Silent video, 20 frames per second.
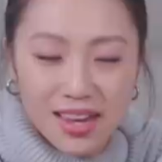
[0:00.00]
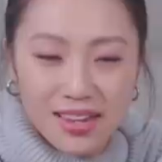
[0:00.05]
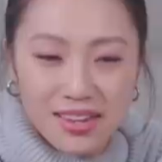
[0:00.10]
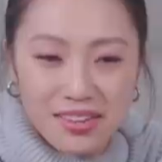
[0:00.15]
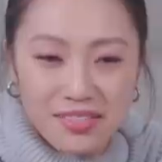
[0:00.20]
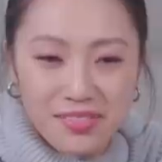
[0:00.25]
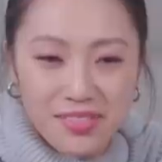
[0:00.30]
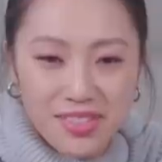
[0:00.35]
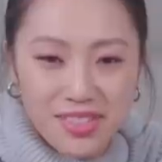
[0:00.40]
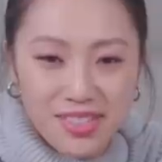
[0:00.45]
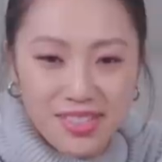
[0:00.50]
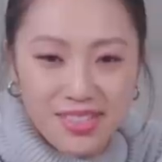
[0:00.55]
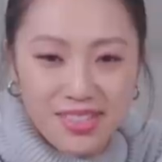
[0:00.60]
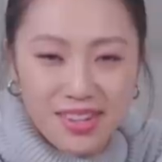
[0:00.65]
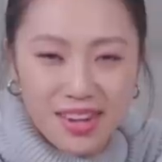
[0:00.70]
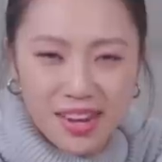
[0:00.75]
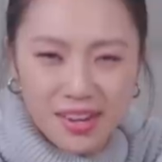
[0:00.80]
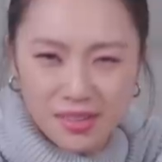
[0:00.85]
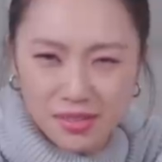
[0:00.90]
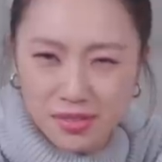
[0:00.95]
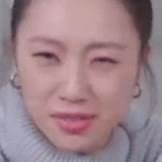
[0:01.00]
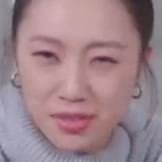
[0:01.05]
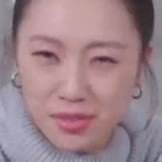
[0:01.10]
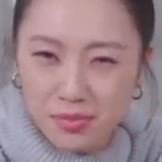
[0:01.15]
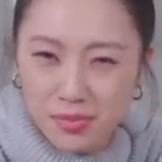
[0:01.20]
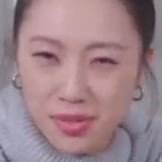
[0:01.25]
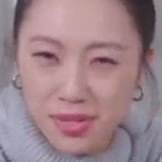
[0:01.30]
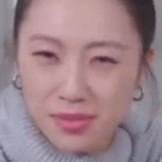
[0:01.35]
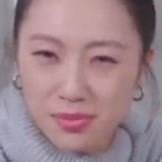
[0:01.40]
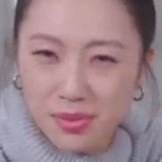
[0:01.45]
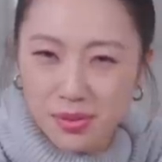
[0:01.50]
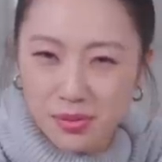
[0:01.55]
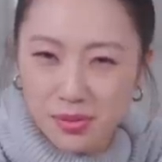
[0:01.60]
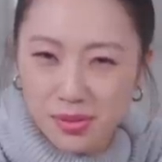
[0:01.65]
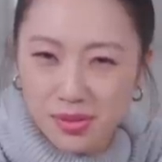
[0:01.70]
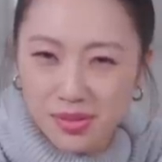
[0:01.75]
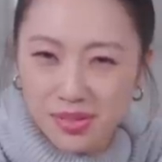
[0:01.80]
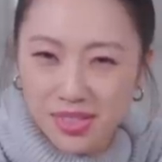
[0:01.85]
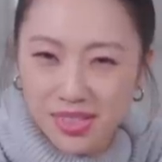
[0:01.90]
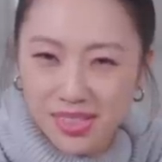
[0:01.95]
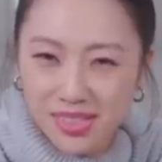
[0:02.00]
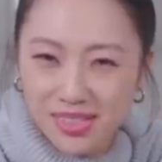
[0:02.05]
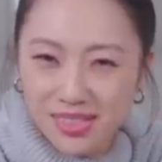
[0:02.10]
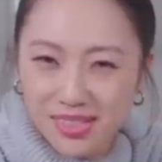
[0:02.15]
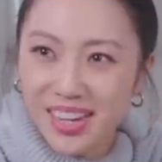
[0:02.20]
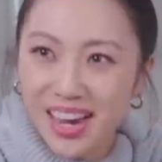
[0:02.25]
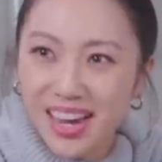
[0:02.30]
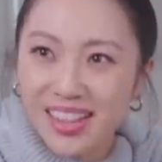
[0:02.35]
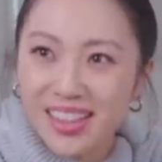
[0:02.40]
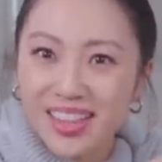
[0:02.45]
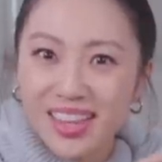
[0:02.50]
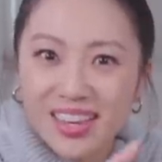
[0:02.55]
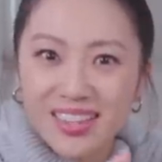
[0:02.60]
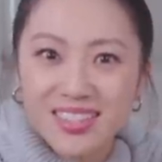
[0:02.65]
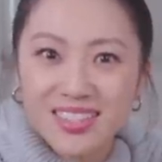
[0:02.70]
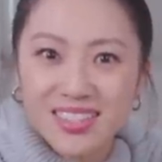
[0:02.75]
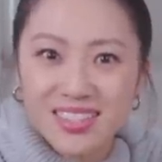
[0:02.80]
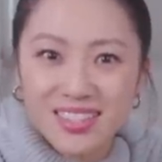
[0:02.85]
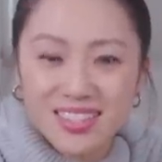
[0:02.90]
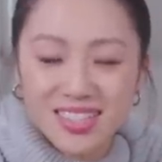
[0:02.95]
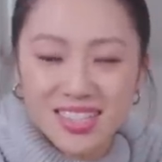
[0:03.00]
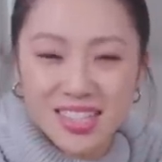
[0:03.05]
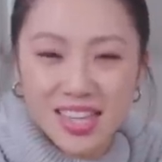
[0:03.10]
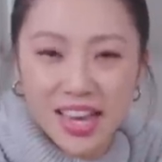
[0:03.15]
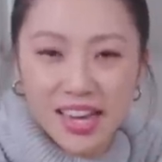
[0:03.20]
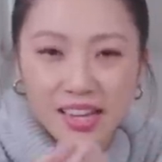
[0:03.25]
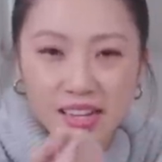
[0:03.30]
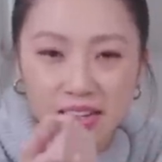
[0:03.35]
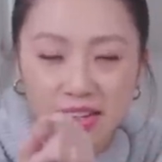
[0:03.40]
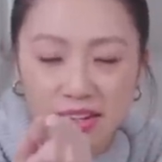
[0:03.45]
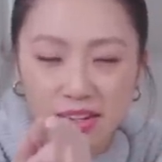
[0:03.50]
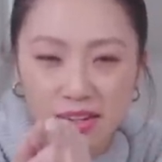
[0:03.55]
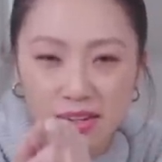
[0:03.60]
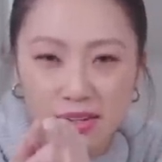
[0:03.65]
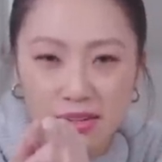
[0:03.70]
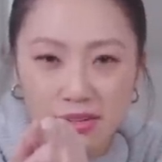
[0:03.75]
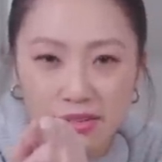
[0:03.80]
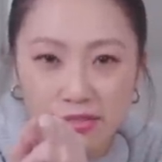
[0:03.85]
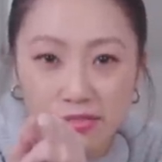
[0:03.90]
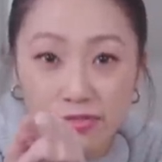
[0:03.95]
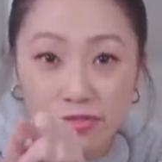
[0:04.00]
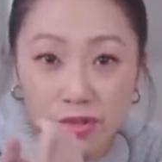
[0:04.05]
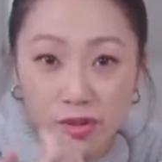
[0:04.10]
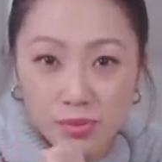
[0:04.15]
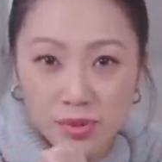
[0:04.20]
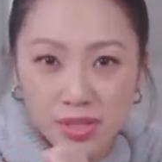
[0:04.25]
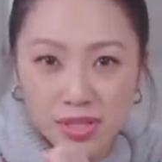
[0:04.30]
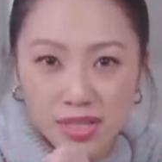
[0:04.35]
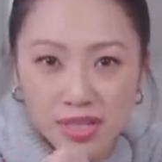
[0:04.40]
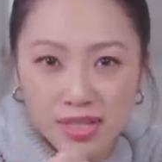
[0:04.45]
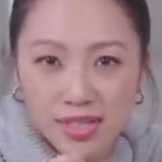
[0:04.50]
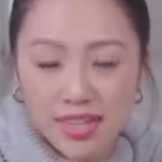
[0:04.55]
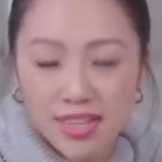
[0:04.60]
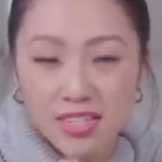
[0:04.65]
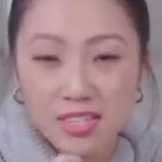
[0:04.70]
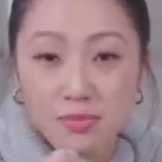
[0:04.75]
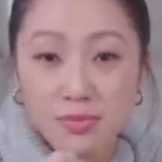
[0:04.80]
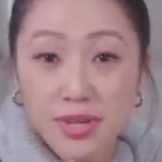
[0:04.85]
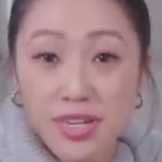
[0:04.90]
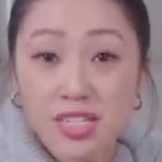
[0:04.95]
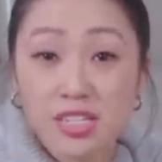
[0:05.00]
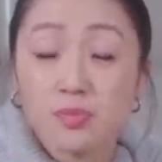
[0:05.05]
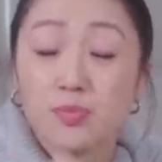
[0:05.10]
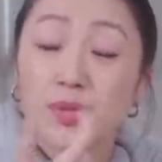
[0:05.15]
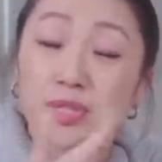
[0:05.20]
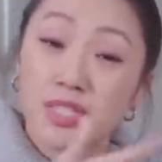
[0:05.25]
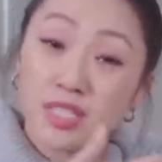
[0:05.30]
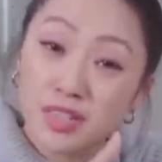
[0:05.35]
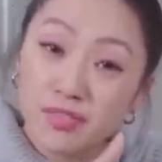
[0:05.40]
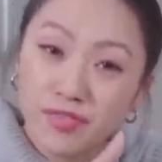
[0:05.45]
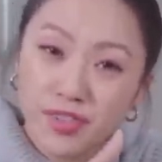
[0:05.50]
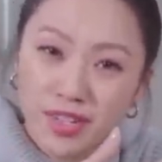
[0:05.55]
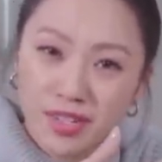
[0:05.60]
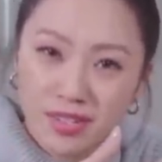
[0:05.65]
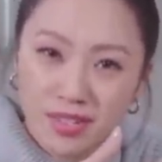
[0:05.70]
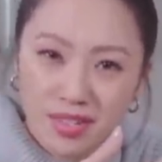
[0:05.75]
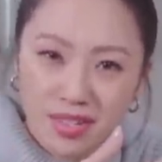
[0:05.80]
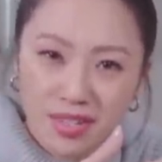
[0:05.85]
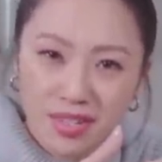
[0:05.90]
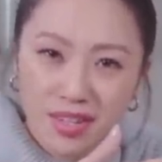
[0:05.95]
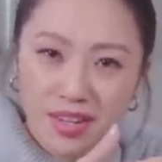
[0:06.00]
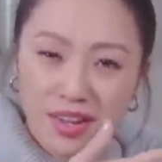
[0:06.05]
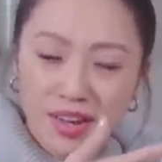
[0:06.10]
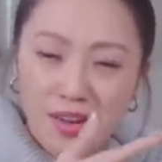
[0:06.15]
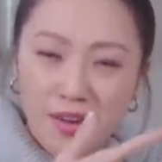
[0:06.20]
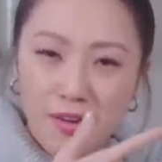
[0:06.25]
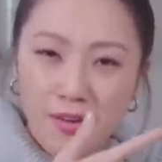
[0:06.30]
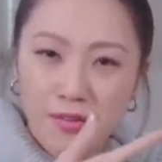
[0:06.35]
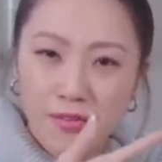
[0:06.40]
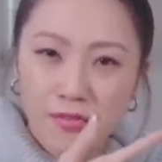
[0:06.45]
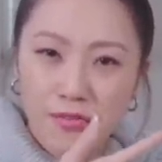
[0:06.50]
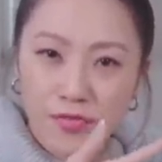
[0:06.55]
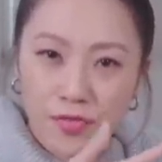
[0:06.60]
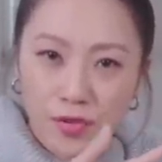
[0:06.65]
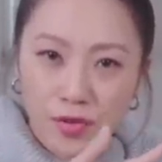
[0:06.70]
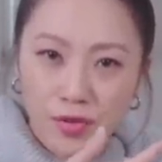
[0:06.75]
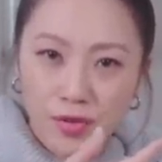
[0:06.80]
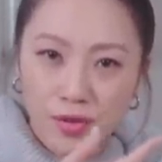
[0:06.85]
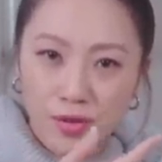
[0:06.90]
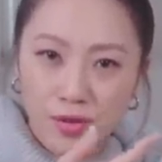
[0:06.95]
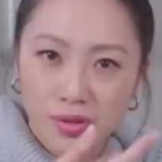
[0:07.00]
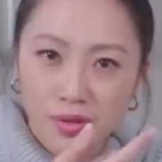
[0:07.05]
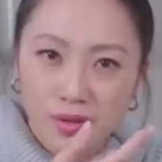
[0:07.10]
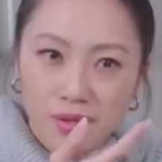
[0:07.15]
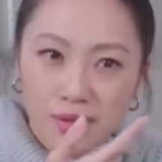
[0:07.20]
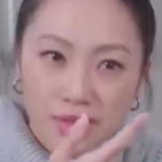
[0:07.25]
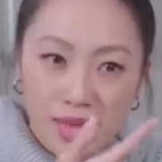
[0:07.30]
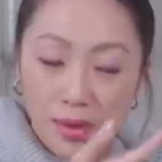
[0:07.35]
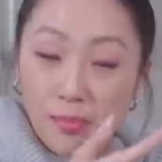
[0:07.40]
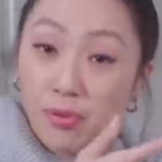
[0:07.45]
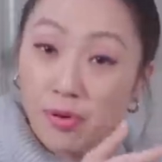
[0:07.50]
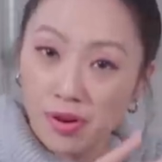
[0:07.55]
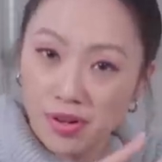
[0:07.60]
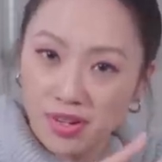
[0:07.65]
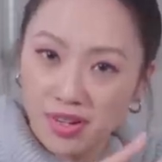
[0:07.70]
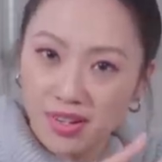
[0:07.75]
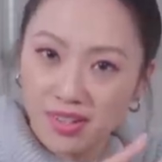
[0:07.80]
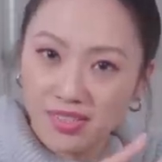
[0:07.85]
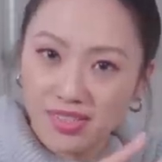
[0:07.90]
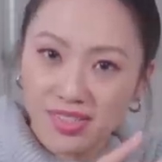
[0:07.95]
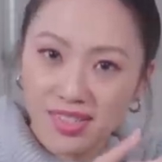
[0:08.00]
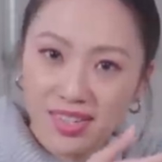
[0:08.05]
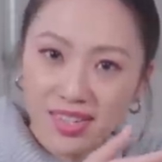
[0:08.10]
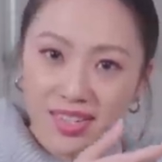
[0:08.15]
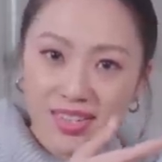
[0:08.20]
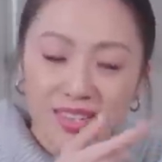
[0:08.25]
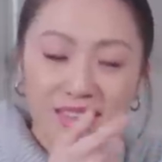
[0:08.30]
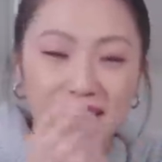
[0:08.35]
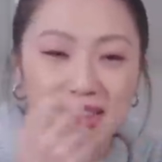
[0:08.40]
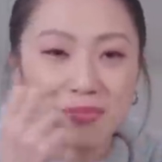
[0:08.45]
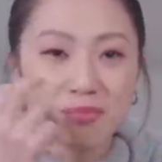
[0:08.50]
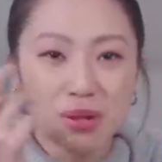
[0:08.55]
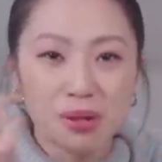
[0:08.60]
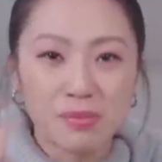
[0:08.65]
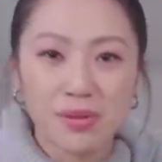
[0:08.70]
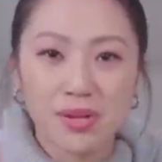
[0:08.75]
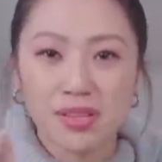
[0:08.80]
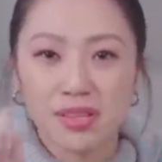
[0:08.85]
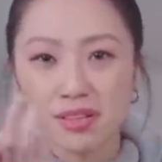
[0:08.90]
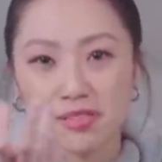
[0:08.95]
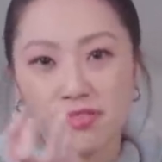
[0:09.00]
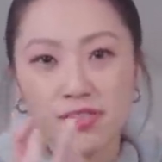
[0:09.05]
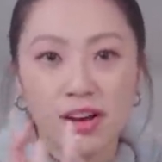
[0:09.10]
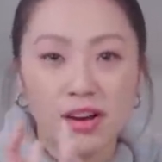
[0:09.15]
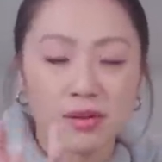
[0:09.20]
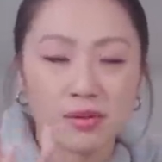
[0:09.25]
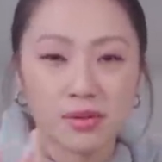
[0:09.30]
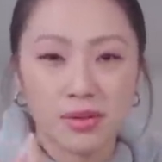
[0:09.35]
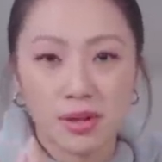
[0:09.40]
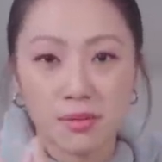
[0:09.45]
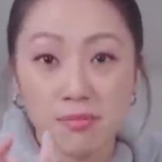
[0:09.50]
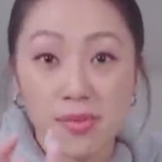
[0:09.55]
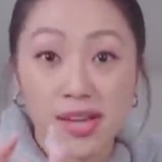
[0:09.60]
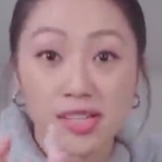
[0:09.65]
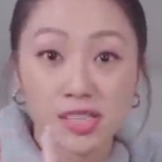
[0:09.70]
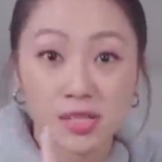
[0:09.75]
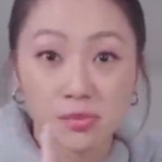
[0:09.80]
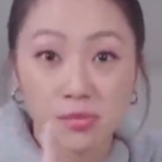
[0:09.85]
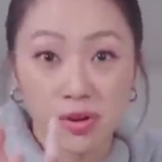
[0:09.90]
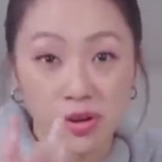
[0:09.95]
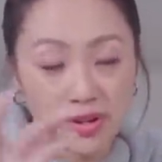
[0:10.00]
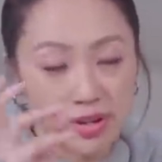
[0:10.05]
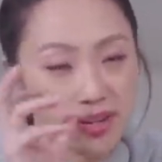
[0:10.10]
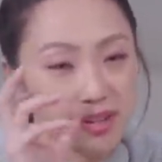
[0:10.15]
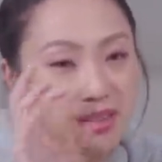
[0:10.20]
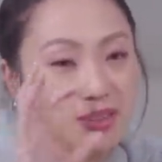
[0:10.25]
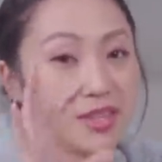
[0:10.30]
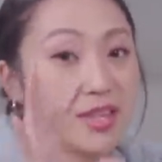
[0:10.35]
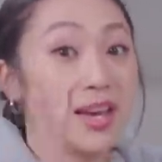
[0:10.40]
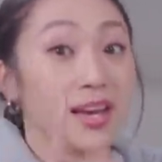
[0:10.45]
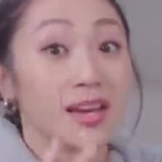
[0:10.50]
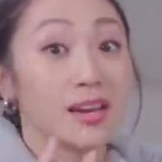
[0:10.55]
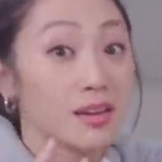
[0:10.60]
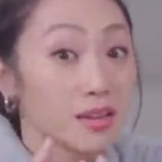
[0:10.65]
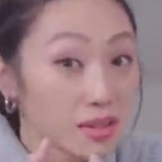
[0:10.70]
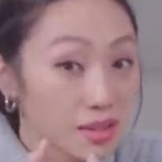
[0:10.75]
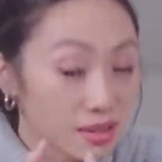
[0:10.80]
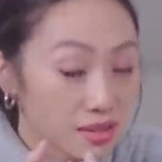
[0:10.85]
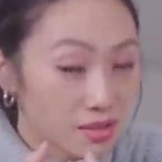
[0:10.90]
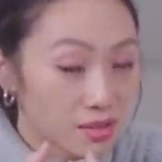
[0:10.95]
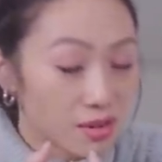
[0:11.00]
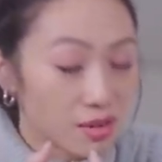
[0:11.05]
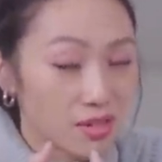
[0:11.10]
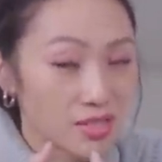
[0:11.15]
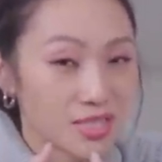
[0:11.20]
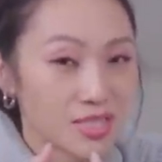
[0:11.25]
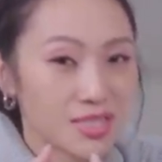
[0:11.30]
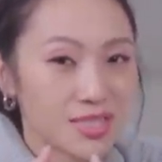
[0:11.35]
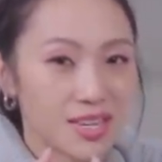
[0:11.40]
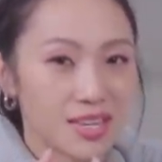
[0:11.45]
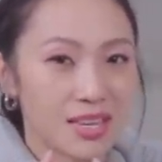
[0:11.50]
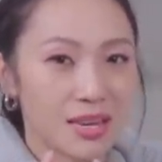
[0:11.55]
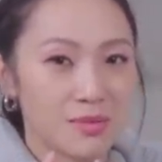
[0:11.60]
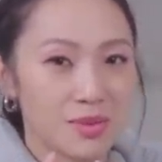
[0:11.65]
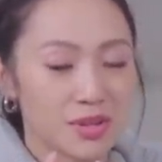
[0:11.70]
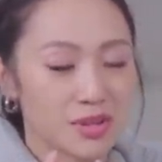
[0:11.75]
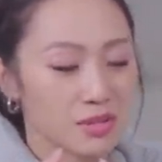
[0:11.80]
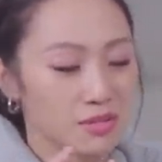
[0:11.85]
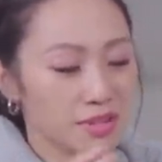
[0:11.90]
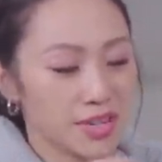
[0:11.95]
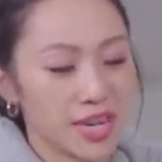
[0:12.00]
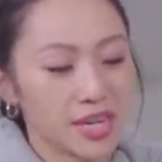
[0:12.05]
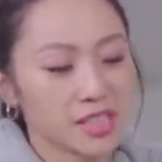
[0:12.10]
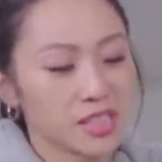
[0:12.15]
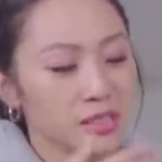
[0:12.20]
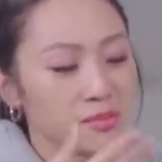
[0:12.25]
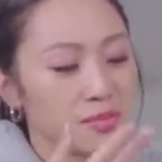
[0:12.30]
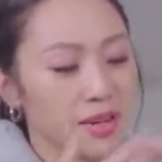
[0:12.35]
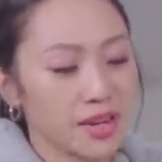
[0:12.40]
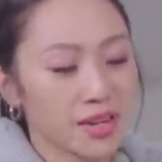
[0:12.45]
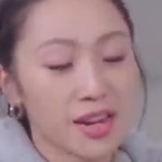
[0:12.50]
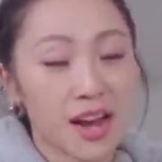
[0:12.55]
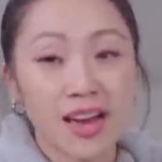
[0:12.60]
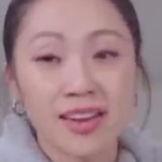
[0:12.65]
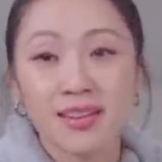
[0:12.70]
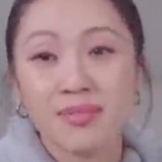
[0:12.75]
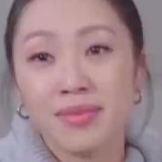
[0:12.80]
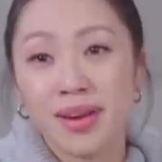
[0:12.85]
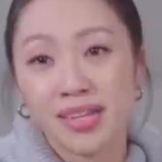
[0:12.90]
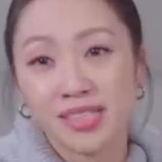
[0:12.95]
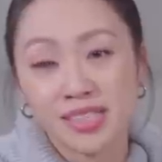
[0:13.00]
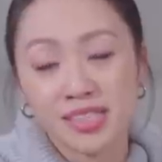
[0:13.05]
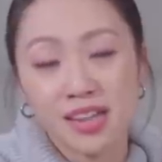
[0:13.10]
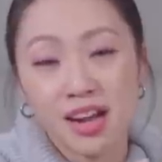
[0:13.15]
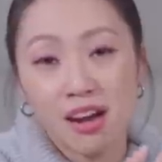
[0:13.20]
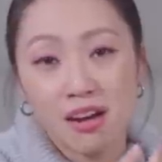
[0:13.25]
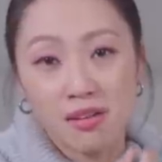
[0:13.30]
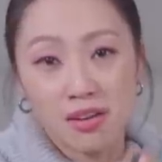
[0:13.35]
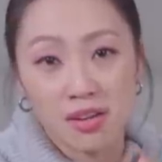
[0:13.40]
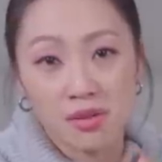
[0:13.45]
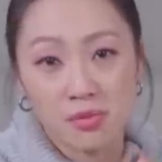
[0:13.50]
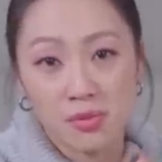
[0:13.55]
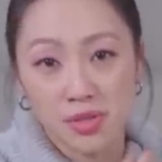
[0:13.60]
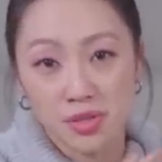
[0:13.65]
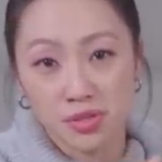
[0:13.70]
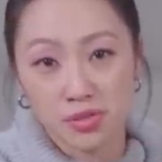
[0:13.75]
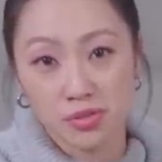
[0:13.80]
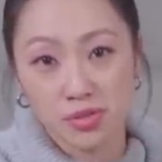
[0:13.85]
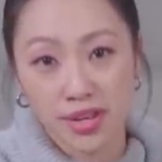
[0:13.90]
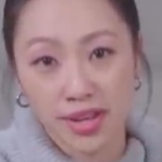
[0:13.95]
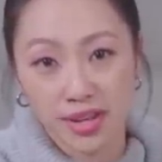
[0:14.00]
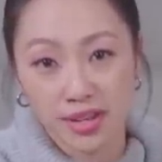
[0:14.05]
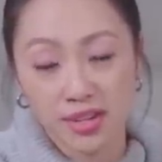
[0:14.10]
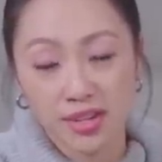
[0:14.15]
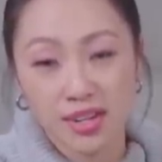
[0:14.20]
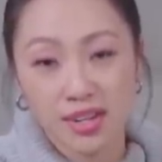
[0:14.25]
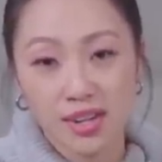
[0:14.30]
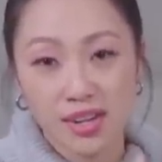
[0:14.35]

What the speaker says: and if it did, I'd also be a bit worried. Unless it's like a formula that is made specifically for that product. Then maybe they found a matching product that causes that chemical reaction, but I can't imagine how it would do that